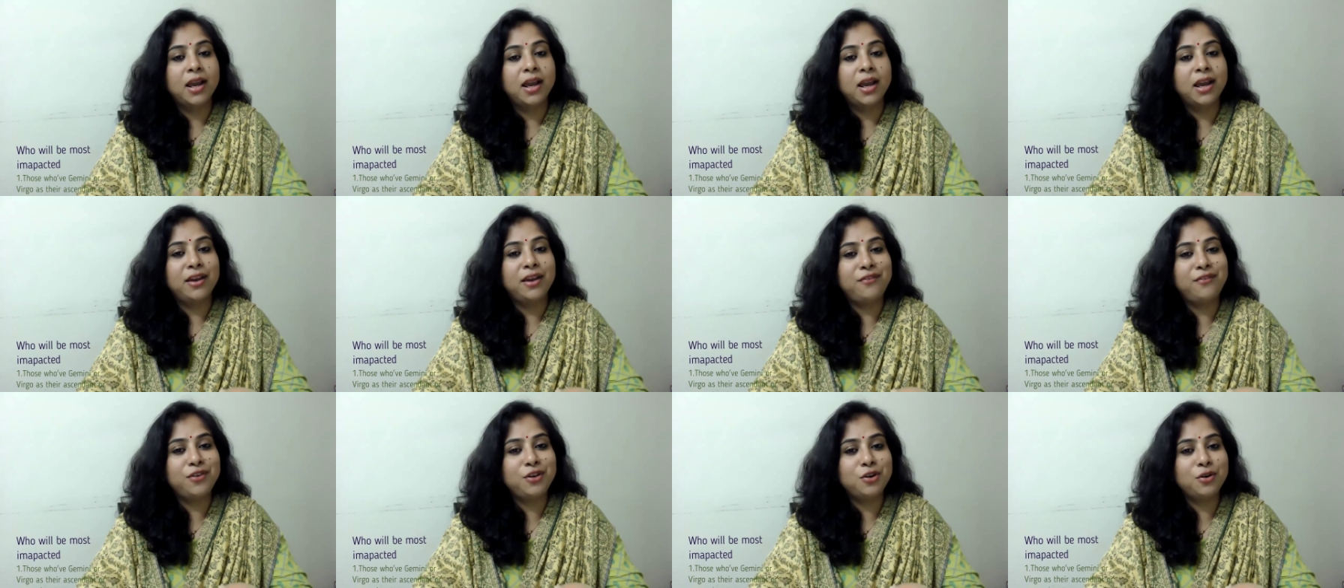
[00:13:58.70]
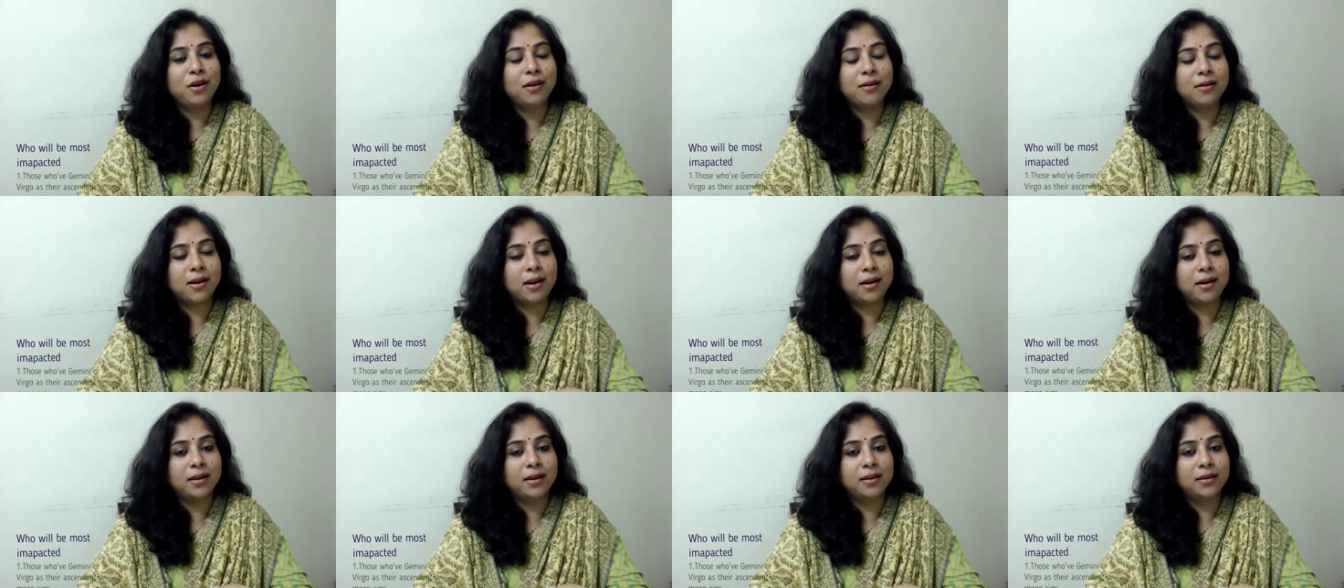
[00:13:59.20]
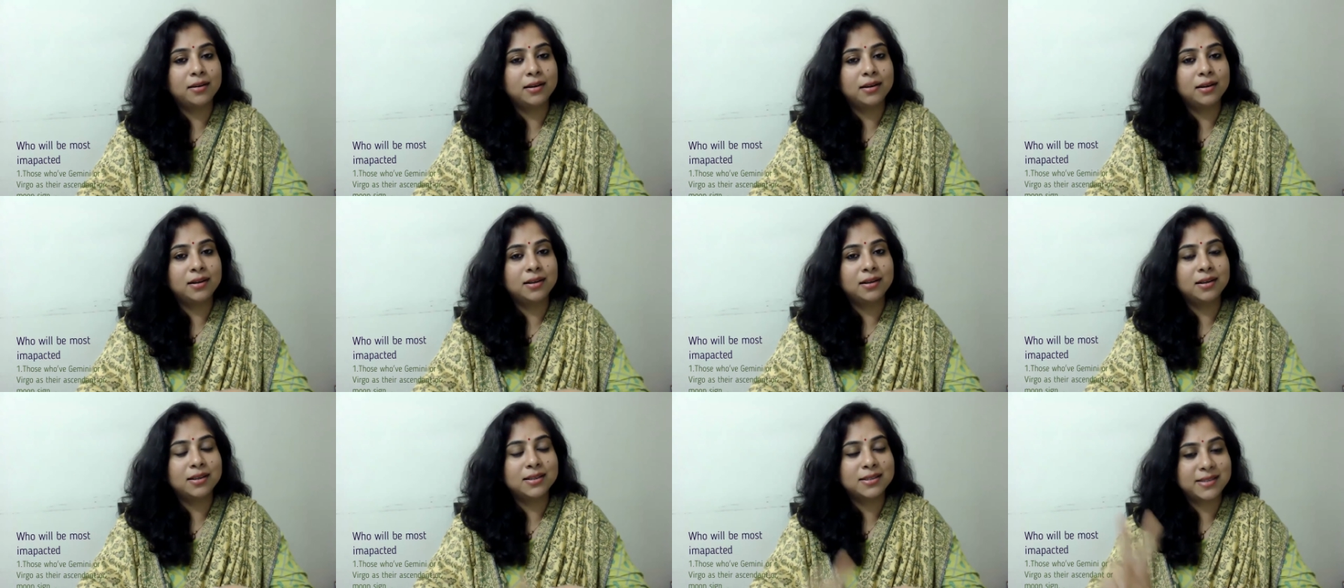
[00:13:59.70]
If you are running
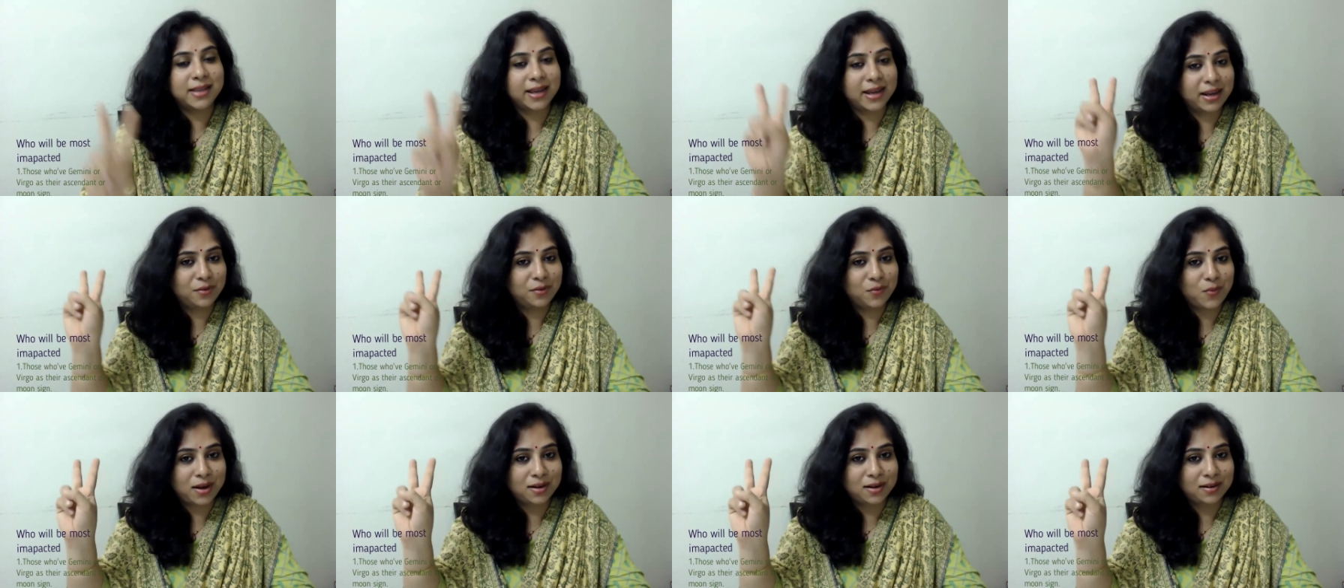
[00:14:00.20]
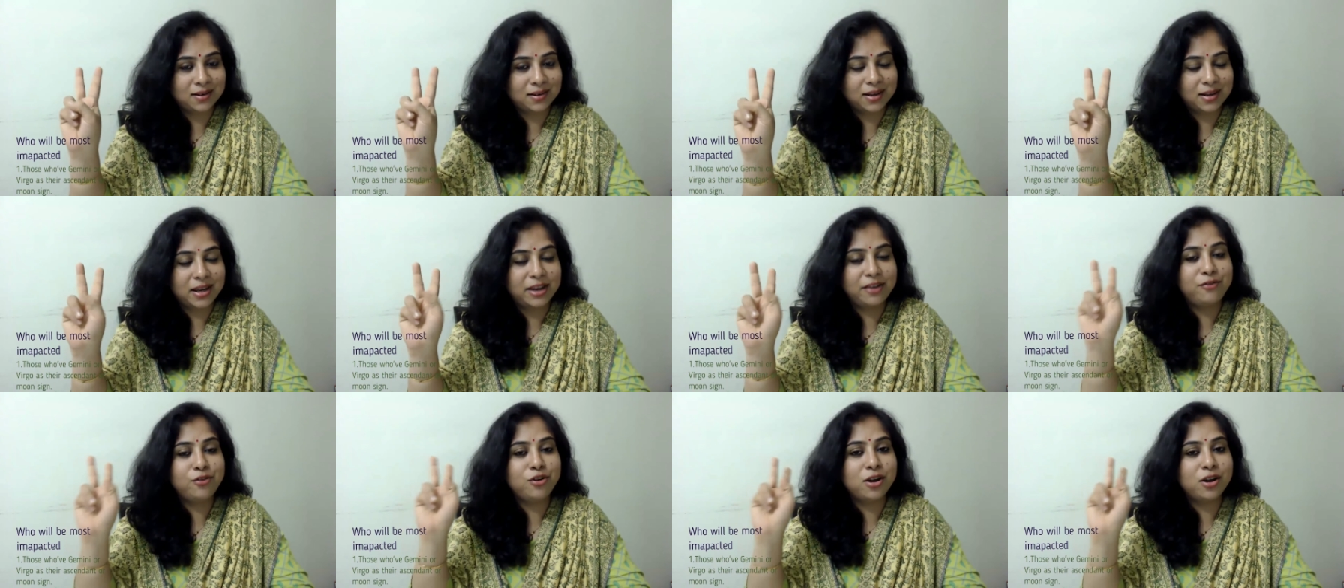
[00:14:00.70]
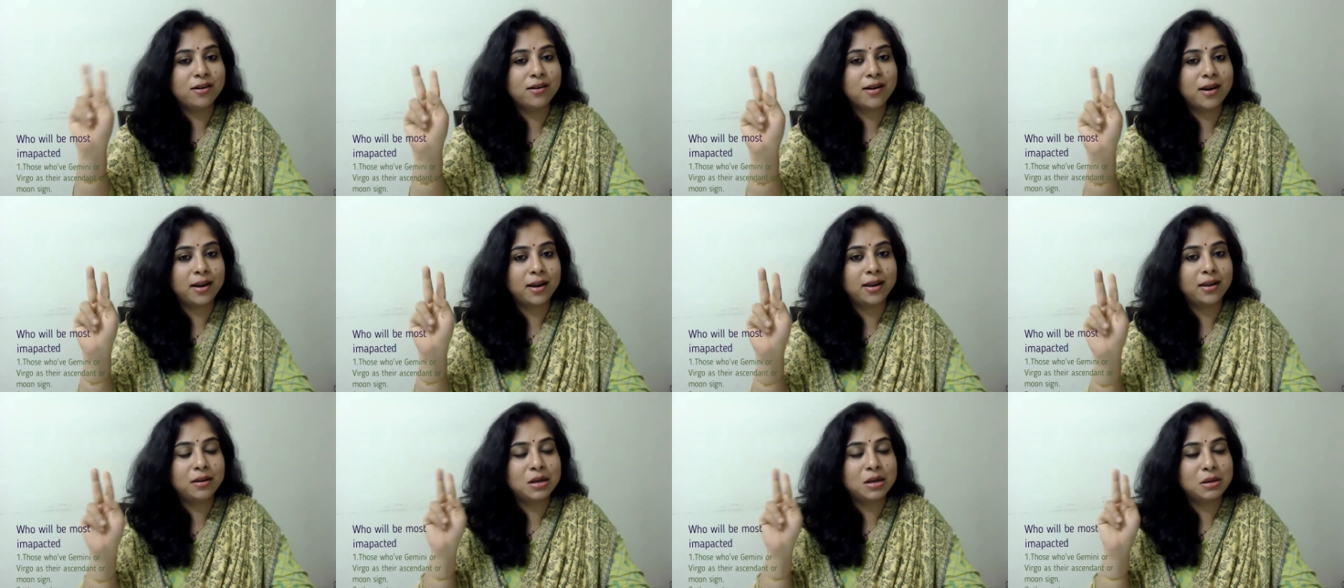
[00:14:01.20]
second one, if you are
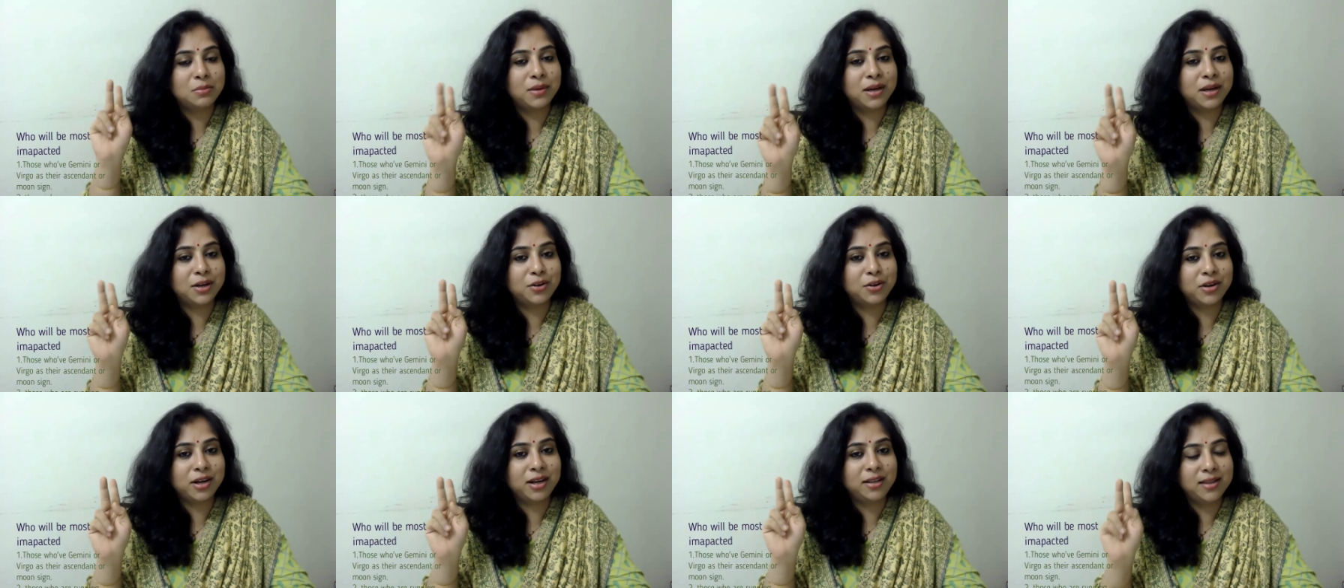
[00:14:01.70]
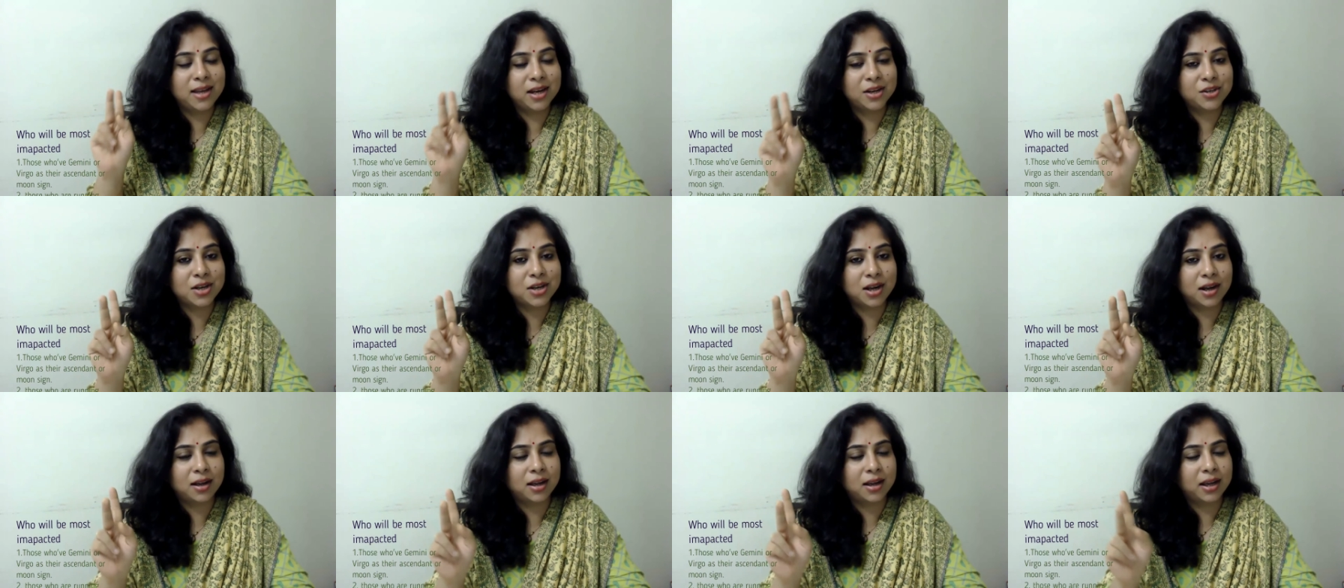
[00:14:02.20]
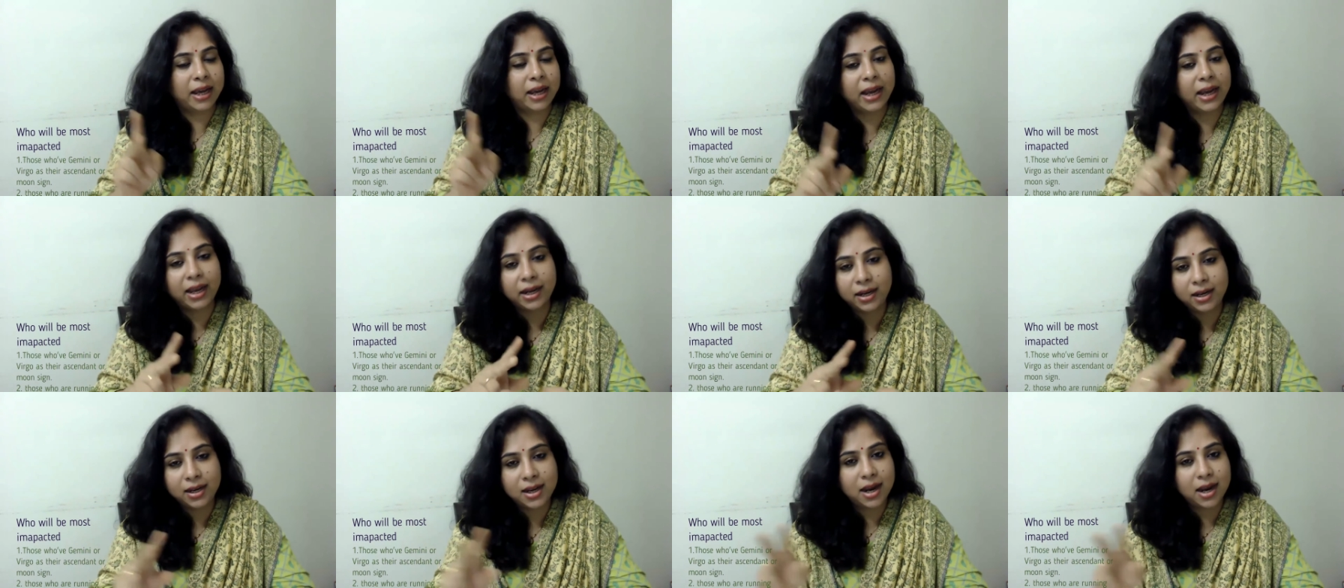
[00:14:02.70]
running Mercury dasha,
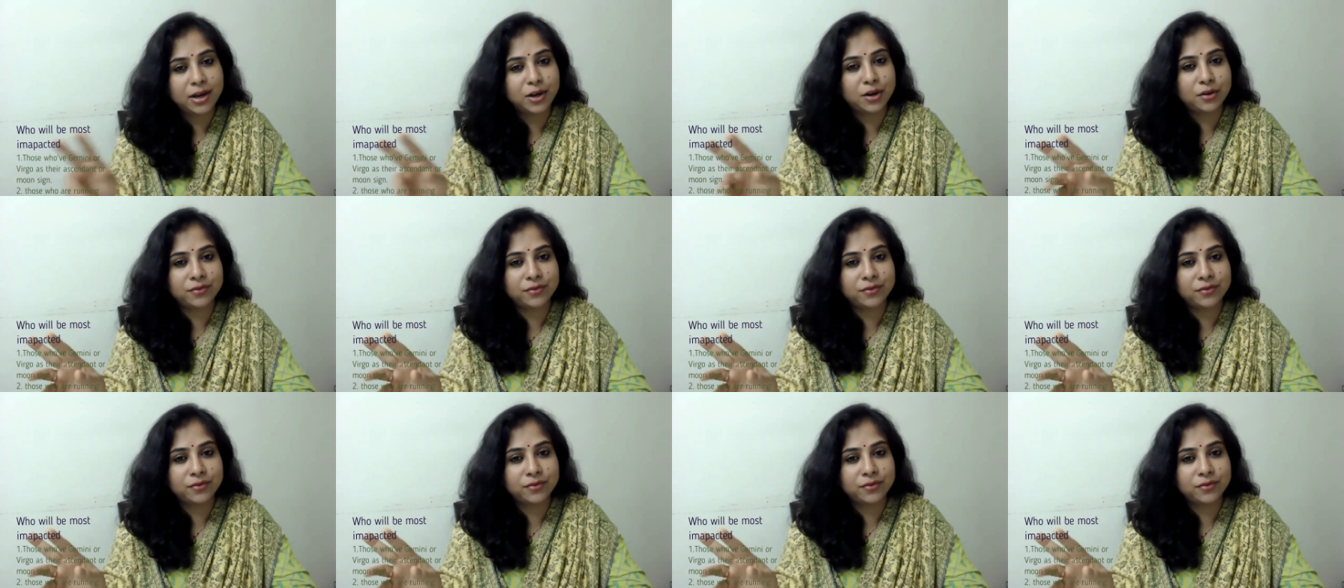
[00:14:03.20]
any kind